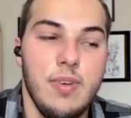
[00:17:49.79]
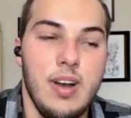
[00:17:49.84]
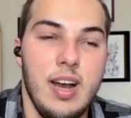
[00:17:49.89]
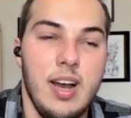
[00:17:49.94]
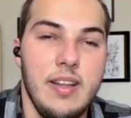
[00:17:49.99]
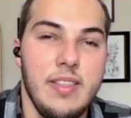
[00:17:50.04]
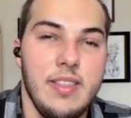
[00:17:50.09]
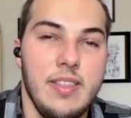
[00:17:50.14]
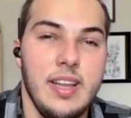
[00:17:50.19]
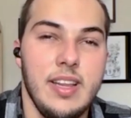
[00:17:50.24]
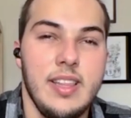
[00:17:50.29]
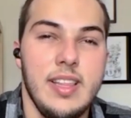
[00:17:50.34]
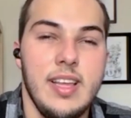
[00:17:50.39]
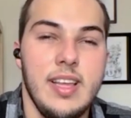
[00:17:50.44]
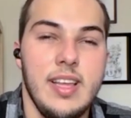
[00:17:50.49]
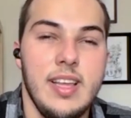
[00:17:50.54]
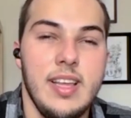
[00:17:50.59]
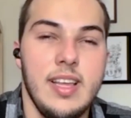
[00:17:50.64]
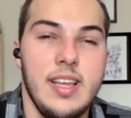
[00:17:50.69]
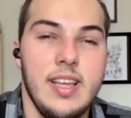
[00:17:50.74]
I think
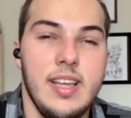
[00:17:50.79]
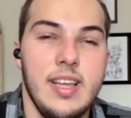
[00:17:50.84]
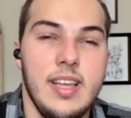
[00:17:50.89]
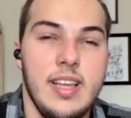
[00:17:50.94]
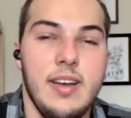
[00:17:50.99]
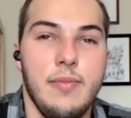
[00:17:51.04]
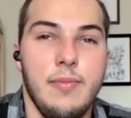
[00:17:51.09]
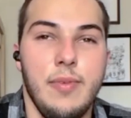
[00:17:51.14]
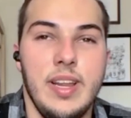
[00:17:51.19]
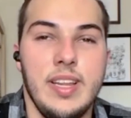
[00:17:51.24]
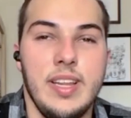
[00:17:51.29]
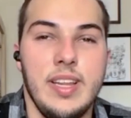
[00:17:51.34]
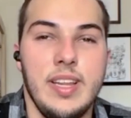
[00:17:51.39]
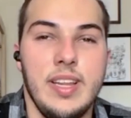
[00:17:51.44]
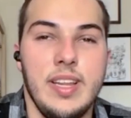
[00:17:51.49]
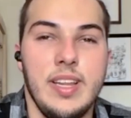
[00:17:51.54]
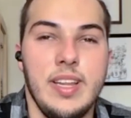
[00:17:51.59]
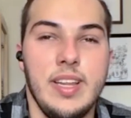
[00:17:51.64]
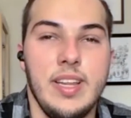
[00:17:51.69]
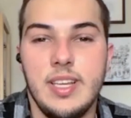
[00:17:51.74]
that we
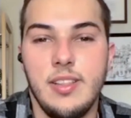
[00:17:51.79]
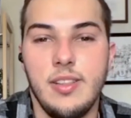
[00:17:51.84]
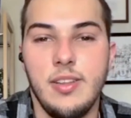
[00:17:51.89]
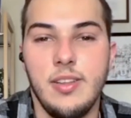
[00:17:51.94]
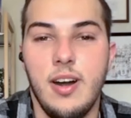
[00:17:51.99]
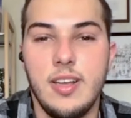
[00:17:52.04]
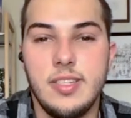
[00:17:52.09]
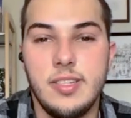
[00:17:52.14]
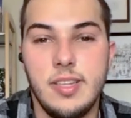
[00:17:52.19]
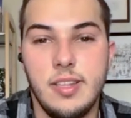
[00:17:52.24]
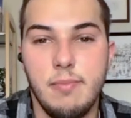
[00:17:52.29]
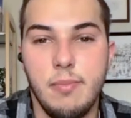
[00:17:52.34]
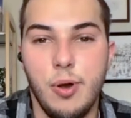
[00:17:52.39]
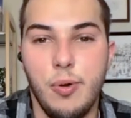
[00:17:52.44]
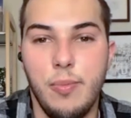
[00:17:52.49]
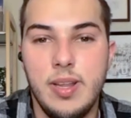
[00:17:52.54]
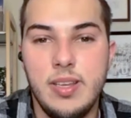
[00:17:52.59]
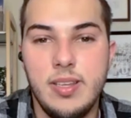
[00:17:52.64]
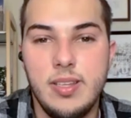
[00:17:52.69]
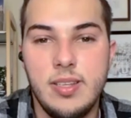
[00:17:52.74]
sometimes get lost in the
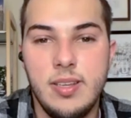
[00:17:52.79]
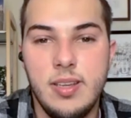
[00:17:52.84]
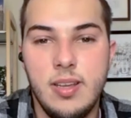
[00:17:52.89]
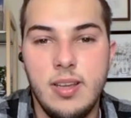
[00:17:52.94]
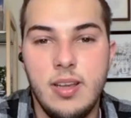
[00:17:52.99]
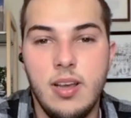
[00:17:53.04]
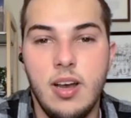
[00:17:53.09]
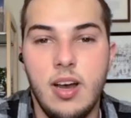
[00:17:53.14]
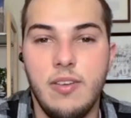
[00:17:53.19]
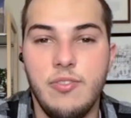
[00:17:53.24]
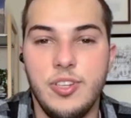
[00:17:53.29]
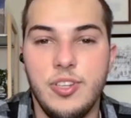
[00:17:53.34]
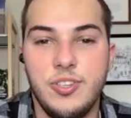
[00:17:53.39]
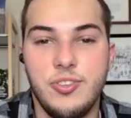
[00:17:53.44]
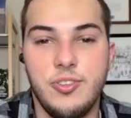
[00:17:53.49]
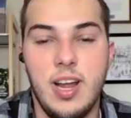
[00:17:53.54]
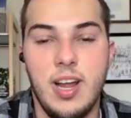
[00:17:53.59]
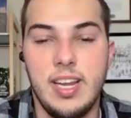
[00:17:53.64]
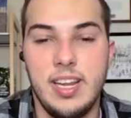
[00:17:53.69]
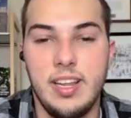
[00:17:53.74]
moment of just trying
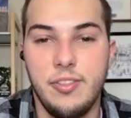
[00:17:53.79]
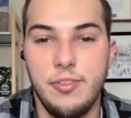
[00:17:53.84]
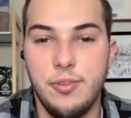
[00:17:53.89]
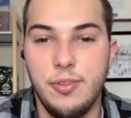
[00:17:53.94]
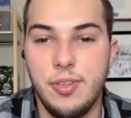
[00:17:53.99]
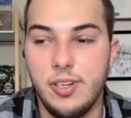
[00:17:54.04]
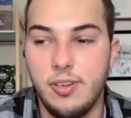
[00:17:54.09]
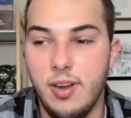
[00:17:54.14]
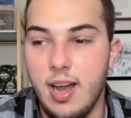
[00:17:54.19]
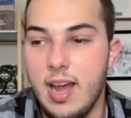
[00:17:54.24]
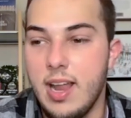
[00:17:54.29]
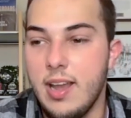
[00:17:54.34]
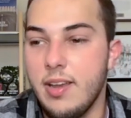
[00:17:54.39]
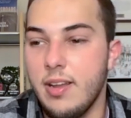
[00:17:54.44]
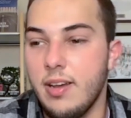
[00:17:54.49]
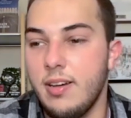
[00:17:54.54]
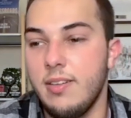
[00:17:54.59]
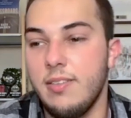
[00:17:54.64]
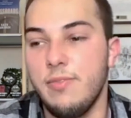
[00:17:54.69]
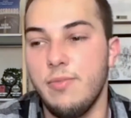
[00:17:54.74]
to get through the grind
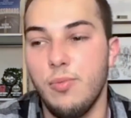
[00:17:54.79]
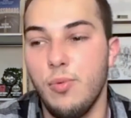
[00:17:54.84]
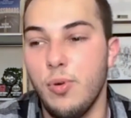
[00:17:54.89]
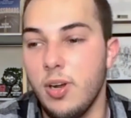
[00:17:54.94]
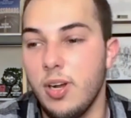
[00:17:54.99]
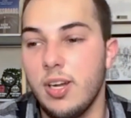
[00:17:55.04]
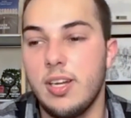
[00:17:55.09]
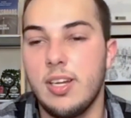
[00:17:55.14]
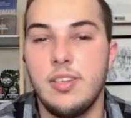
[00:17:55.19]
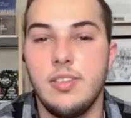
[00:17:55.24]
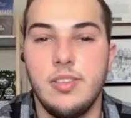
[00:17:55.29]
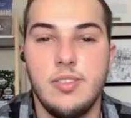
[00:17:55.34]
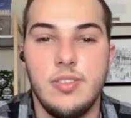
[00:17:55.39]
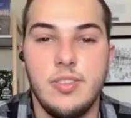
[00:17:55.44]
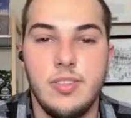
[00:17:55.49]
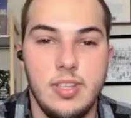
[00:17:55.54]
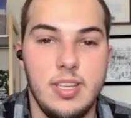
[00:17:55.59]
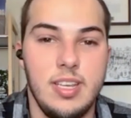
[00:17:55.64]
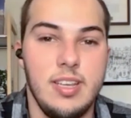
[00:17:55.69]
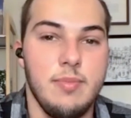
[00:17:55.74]
of work,
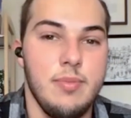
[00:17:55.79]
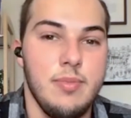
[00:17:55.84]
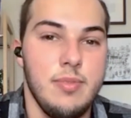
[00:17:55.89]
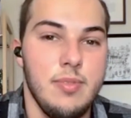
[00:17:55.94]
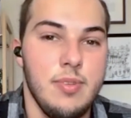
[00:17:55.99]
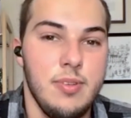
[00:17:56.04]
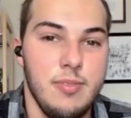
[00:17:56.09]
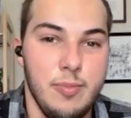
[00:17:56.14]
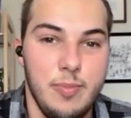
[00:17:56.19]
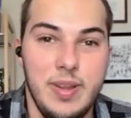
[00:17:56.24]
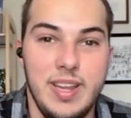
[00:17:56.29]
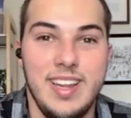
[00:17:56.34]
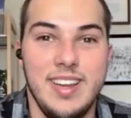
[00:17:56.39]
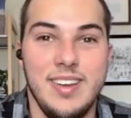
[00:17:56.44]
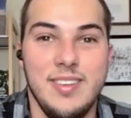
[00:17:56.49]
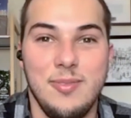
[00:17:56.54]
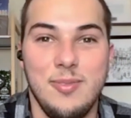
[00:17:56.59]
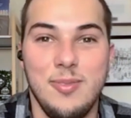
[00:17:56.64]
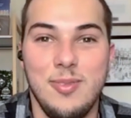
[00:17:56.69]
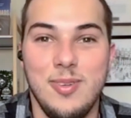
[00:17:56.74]
sleep,
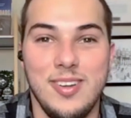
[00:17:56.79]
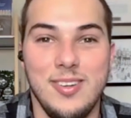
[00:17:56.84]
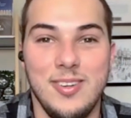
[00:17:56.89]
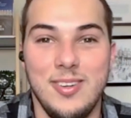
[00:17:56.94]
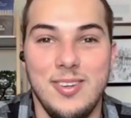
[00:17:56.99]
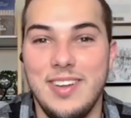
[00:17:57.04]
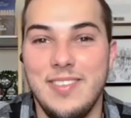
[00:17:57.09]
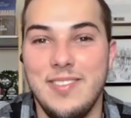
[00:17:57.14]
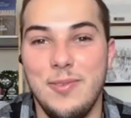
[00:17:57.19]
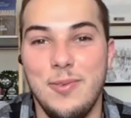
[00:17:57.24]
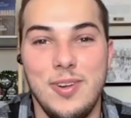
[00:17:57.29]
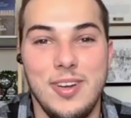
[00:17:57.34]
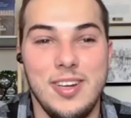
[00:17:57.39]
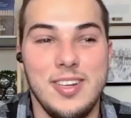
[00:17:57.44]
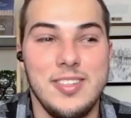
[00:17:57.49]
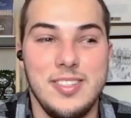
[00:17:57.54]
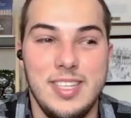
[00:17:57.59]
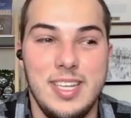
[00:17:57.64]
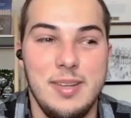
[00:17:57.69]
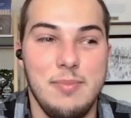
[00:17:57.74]
repeat, or, or even work,
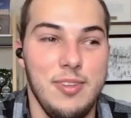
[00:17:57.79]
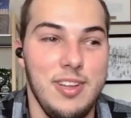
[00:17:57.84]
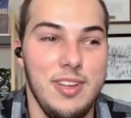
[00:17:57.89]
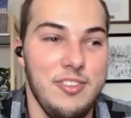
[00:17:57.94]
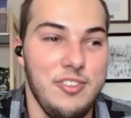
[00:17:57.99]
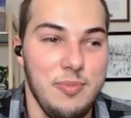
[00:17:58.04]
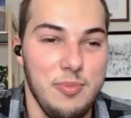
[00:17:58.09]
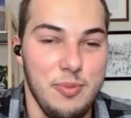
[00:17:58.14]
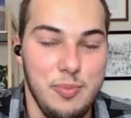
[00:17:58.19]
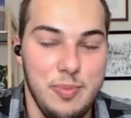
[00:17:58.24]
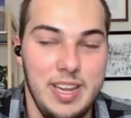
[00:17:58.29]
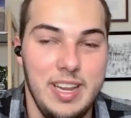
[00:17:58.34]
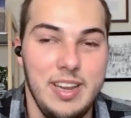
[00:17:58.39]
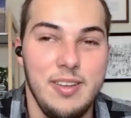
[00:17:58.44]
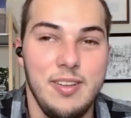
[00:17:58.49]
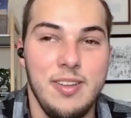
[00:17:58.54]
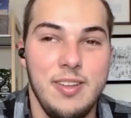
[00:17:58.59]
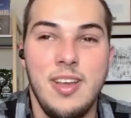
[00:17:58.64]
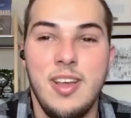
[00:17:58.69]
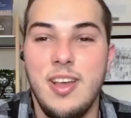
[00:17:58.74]
sleep, relationship, repeat,
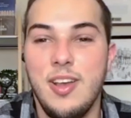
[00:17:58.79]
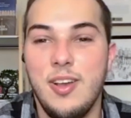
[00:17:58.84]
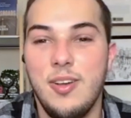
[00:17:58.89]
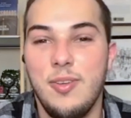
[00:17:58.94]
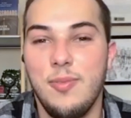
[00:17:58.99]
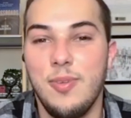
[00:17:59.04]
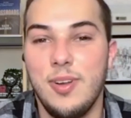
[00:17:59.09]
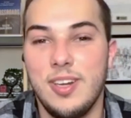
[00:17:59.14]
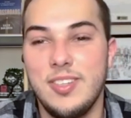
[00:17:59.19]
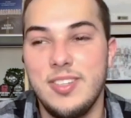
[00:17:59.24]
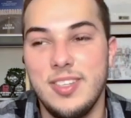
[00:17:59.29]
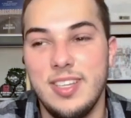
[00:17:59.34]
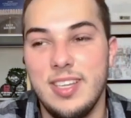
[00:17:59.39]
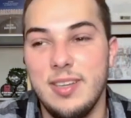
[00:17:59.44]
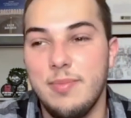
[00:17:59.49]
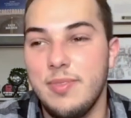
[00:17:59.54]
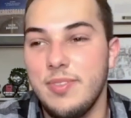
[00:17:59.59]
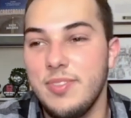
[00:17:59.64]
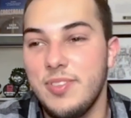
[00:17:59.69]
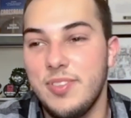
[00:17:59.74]
work,
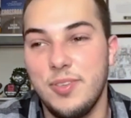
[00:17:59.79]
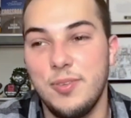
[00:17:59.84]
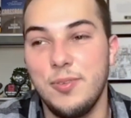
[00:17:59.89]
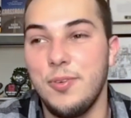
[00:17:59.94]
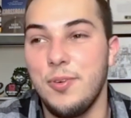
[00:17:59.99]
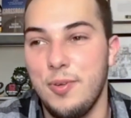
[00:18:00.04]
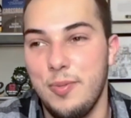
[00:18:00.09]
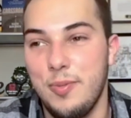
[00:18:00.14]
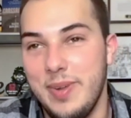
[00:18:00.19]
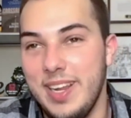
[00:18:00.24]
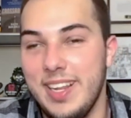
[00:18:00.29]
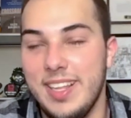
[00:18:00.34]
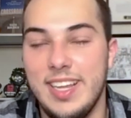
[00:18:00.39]
sleep, school, repeat.